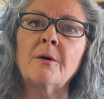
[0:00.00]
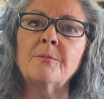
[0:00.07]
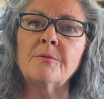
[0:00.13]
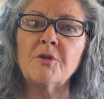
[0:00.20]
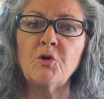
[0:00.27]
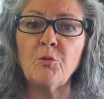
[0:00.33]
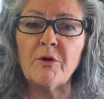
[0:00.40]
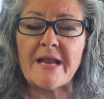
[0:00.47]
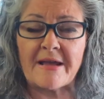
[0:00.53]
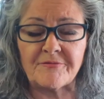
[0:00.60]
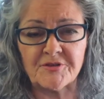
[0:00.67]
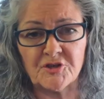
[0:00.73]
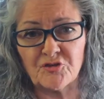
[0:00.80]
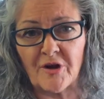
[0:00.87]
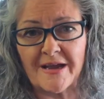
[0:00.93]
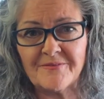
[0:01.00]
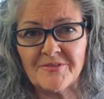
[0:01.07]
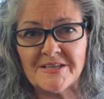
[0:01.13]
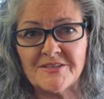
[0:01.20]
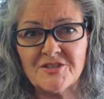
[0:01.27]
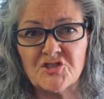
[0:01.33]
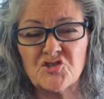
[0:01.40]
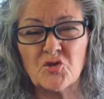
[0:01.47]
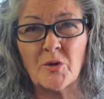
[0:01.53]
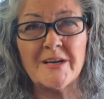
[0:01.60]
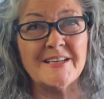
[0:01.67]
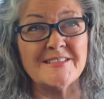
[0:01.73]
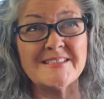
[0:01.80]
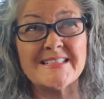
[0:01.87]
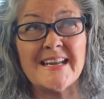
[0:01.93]
you would have to drive in to
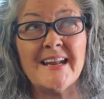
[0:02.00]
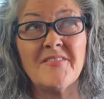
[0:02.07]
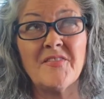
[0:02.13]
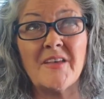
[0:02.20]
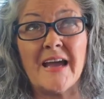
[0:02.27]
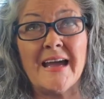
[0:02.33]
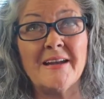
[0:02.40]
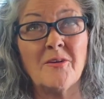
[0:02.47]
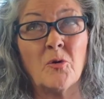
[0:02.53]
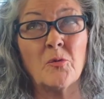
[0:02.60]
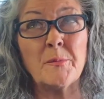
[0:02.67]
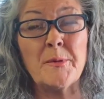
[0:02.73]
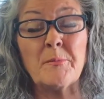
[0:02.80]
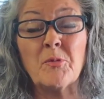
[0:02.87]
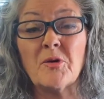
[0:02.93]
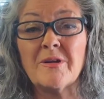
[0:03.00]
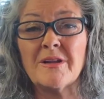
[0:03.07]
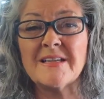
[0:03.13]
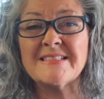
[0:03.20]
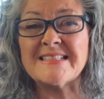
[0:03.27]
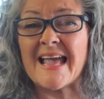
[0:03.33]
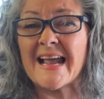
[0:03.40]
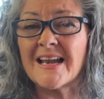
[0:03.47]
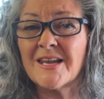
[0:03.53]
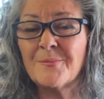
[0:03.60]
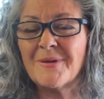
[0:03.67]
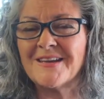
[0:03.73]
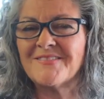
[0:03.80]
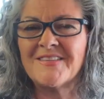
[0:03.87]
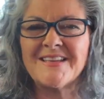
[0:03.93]
join us, and I don't remember exactly,
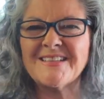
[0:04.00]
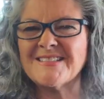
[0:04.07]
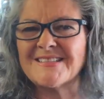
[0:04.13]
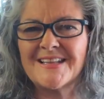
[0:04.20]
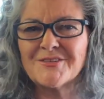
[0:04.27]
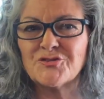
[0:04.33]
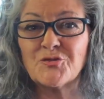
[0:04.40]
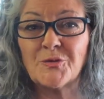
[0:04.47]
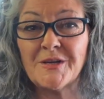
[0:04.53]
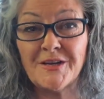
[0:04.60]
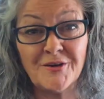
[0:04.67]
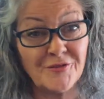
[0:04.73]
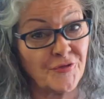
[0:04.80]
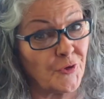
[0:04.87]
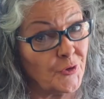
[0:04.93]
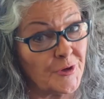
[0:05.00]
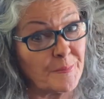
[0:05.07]
but I think it's like 20 to 30